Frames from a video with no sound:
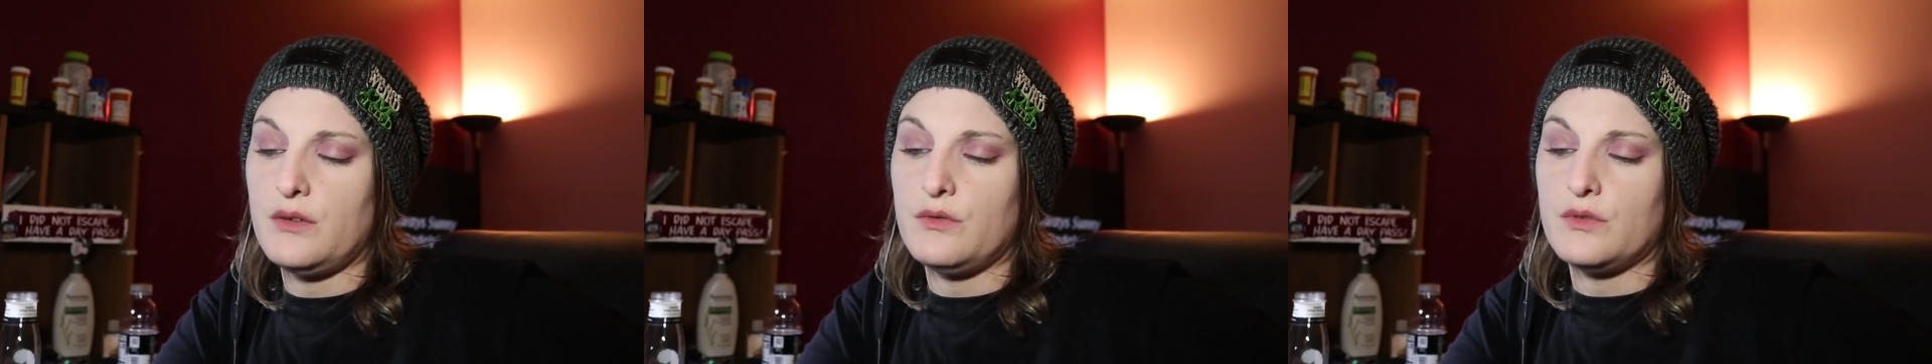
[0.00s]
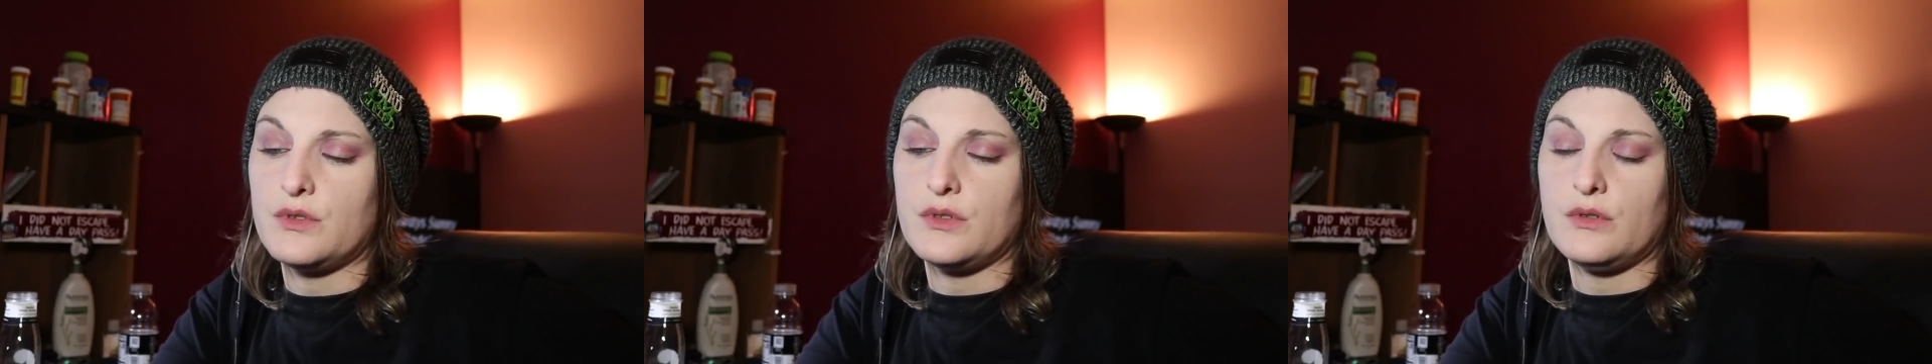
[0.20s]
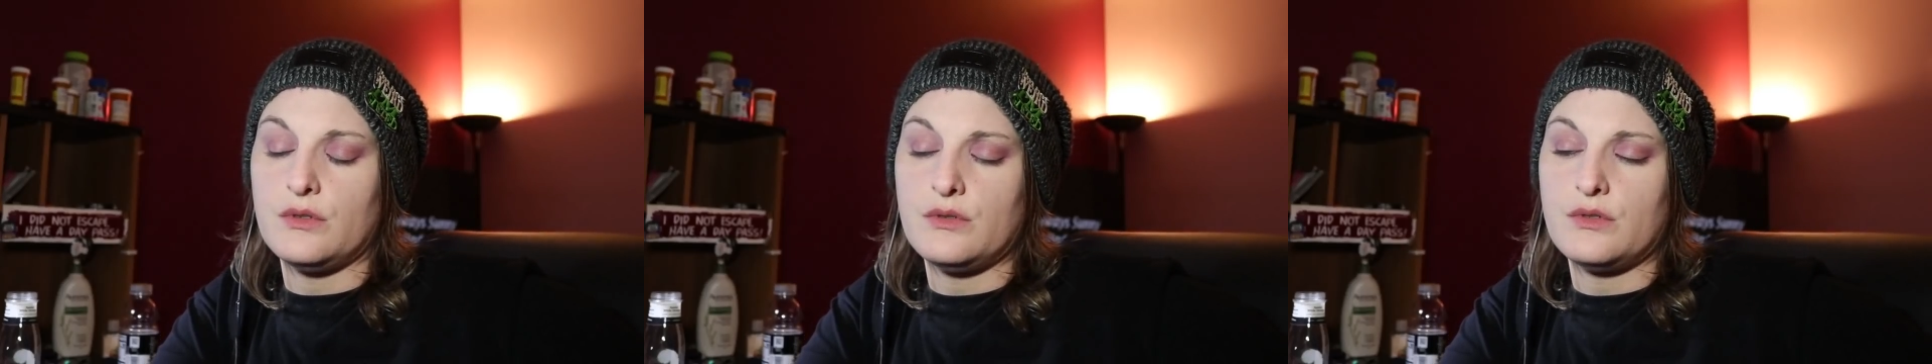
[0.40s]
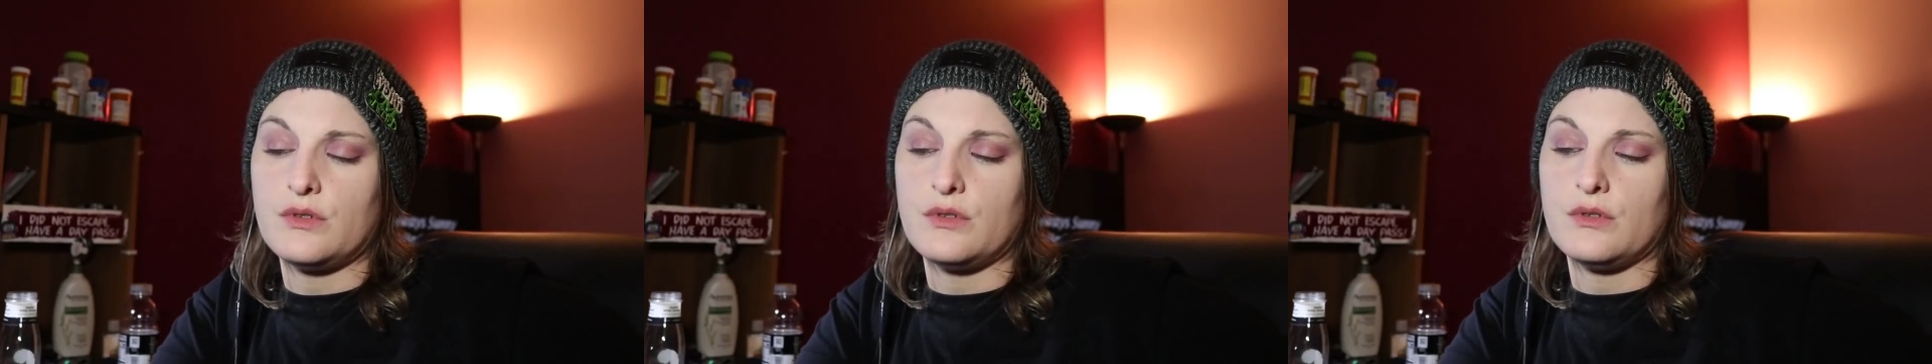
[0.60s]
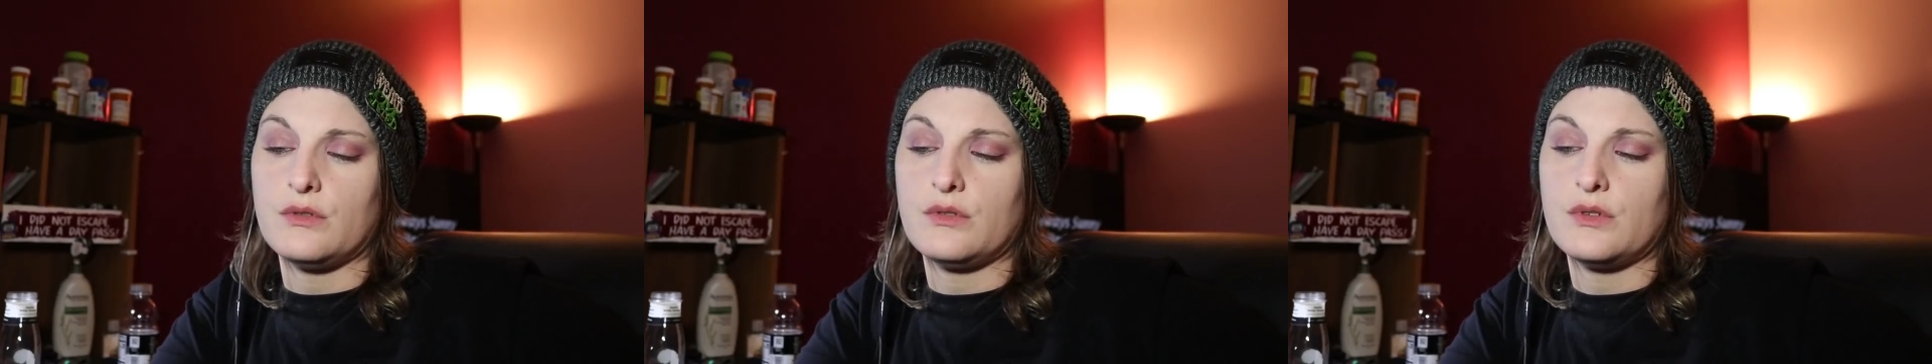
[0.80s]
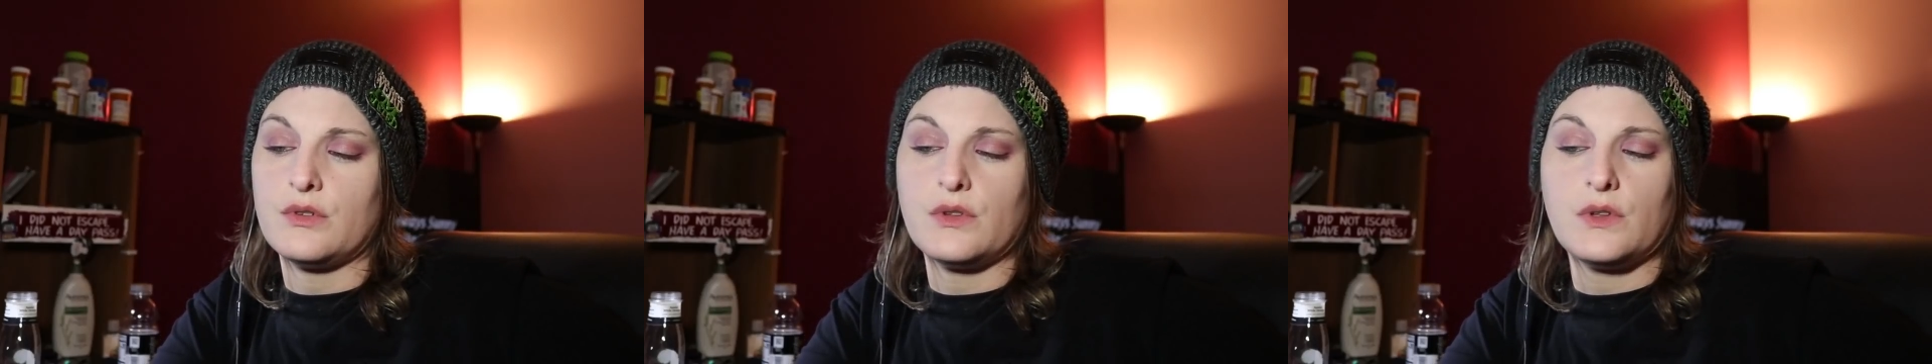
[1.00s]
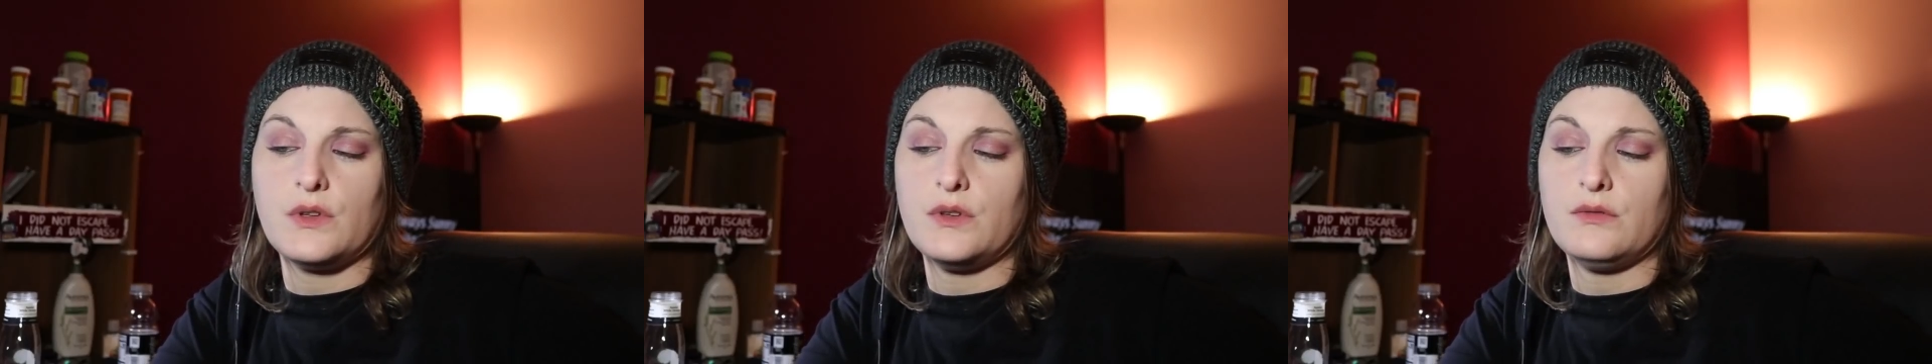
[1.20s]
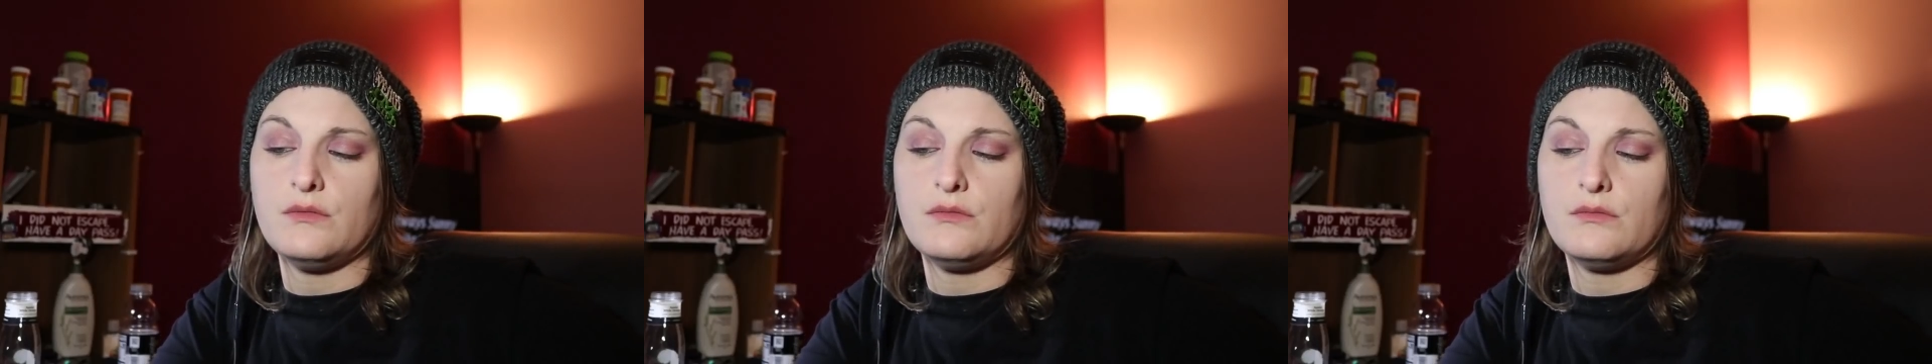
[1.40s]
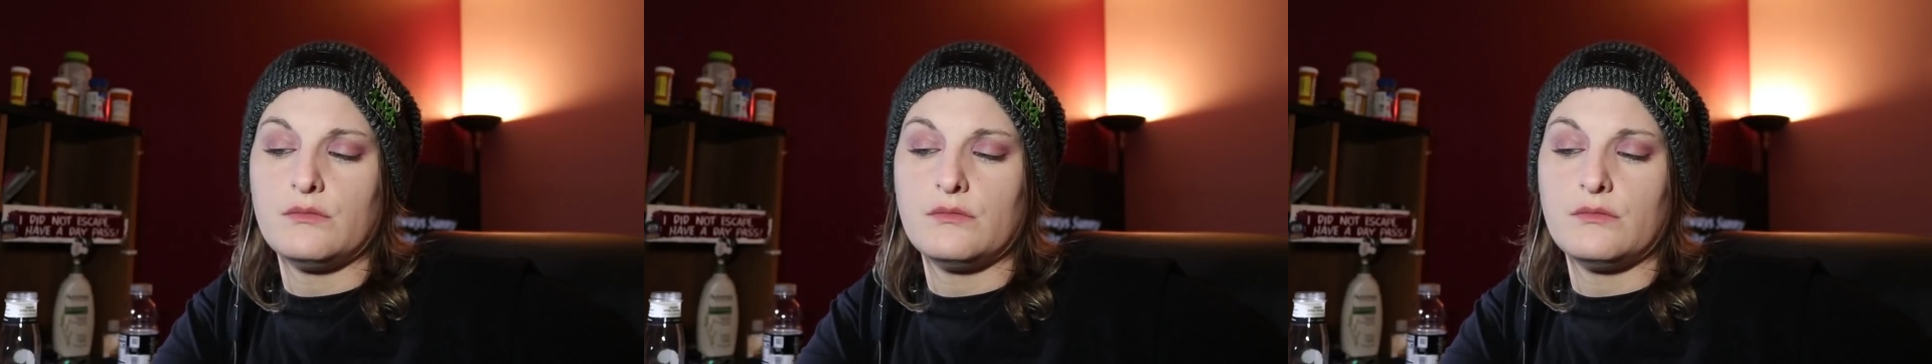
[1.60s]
you were delusional, so then